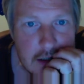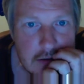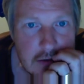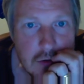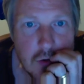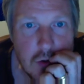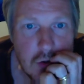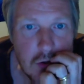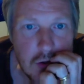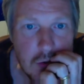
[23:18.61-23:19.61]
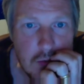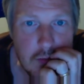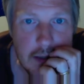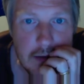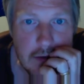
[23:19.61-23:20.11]
So do your own
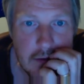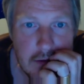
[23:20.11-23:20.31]
math.